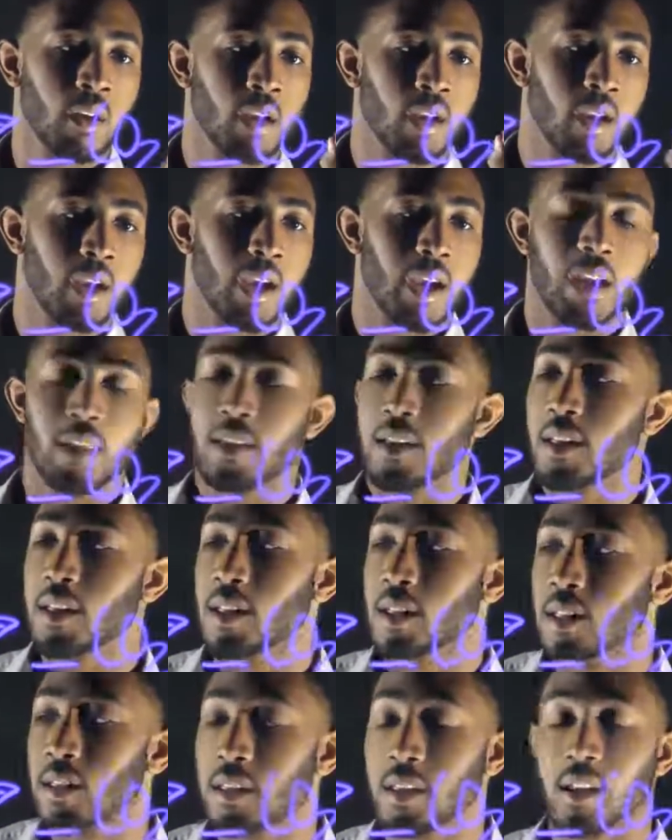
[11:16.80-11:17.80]
and then
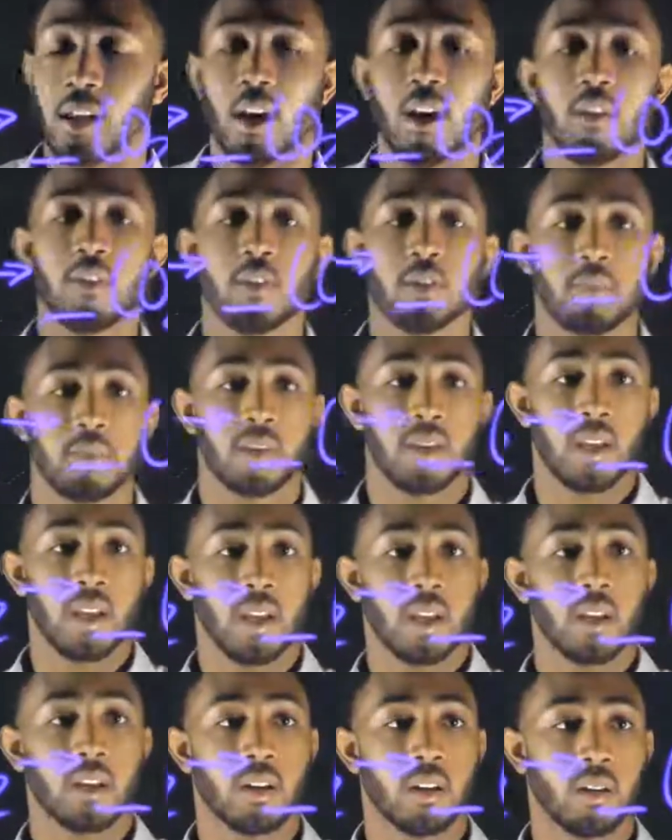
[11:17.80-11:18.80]
the other being
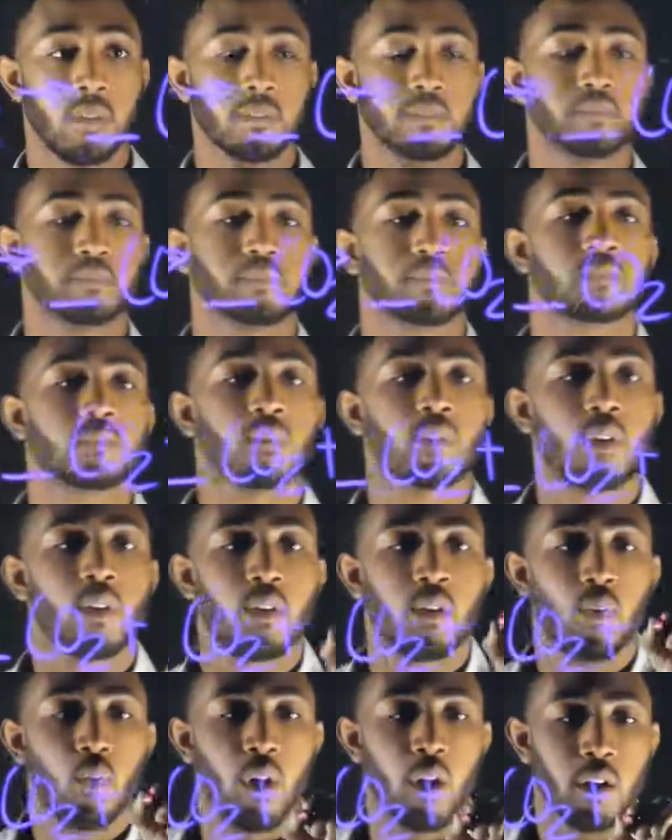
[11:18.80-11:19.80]

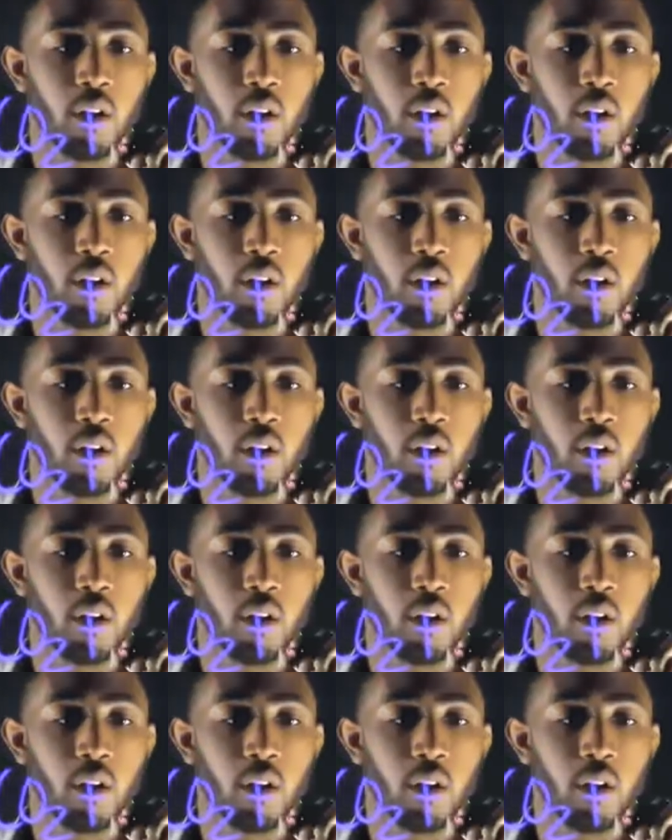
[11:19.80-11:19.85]
water.